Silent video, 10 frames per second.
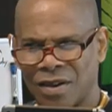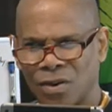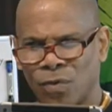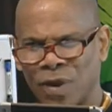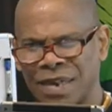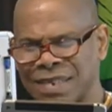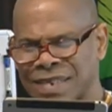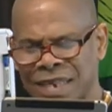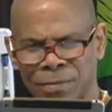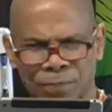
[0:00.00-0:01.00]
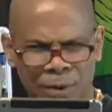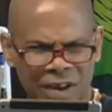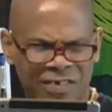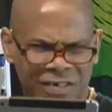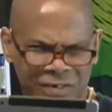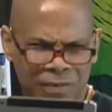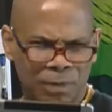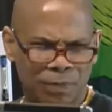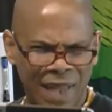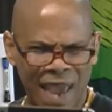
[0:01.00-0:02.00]
What is the impression of a
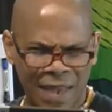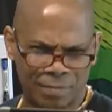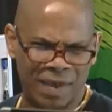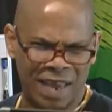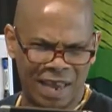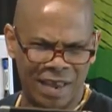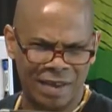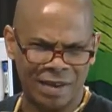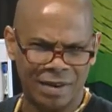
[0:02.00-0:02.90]
black man